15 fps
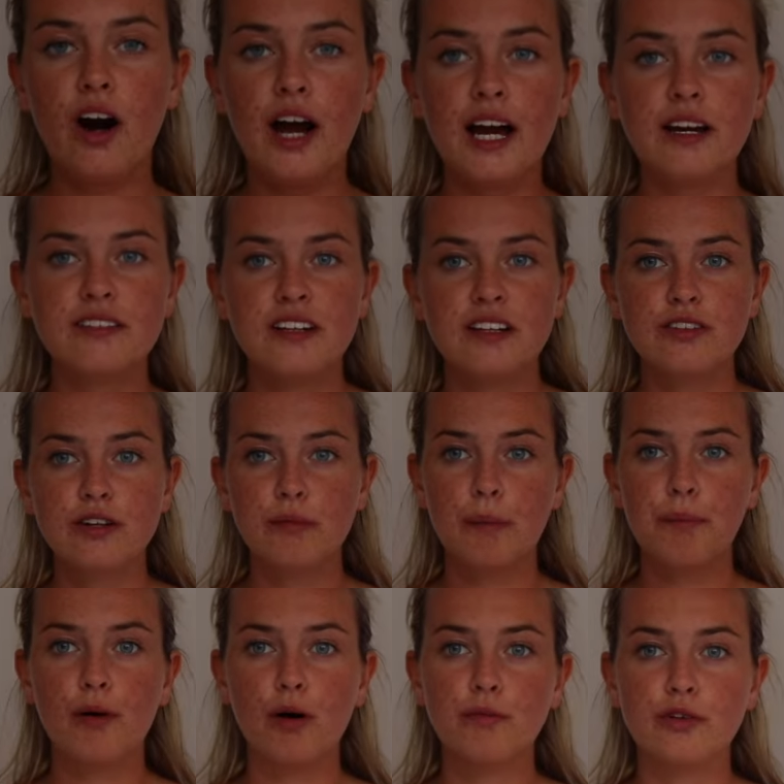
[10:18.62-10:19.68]
I accidentally took
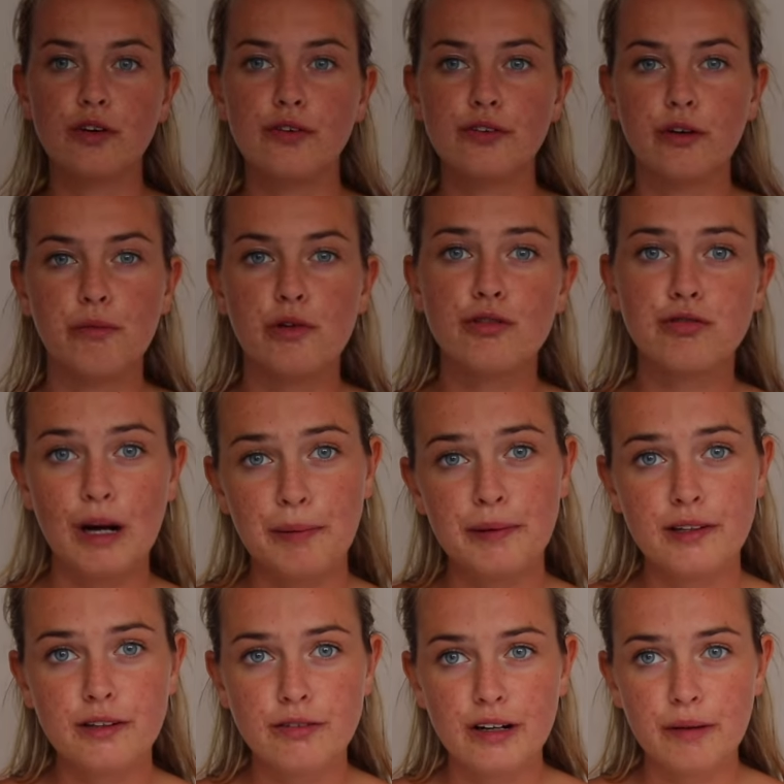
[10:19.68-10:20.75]
my bottoms off, so I'm just
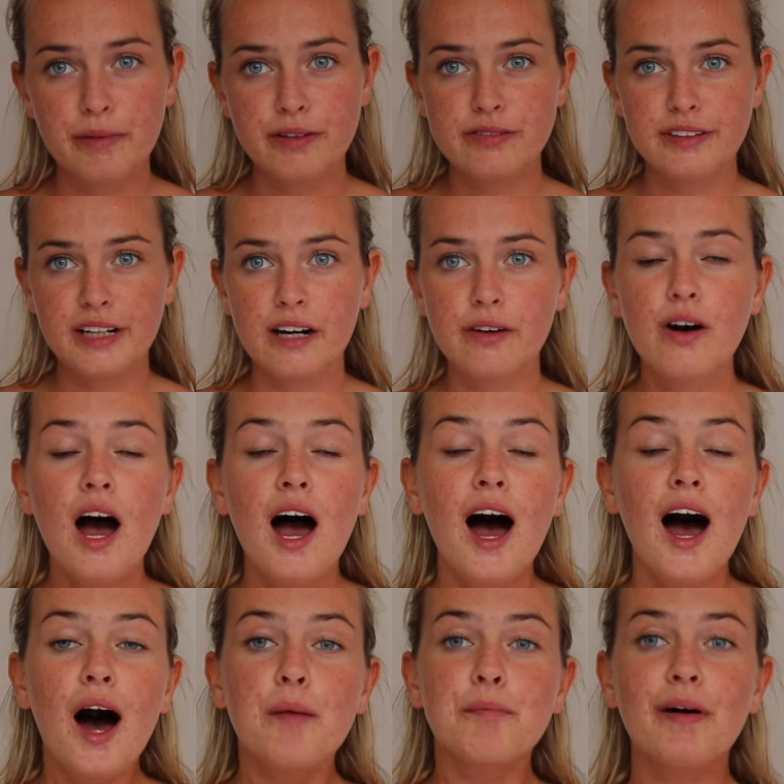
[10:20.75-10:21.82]
wrapping this around me for now.
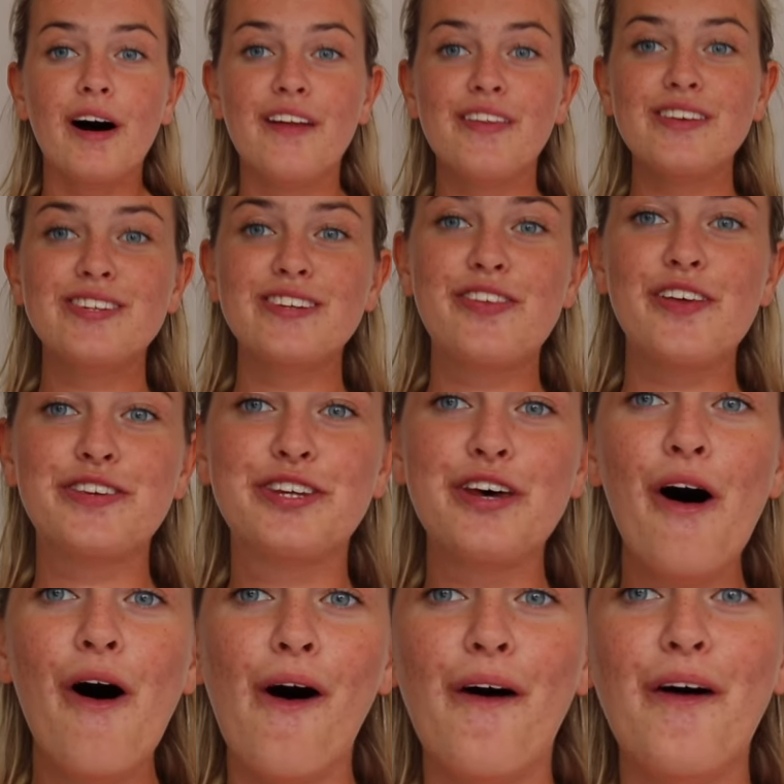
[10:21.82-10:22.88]
But this is
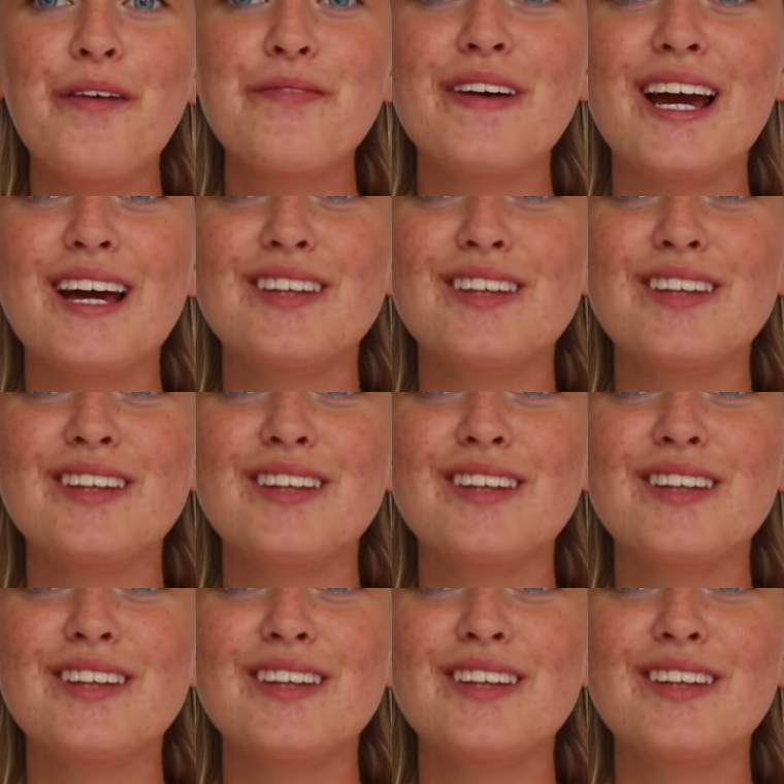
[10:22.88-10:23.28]
the top. It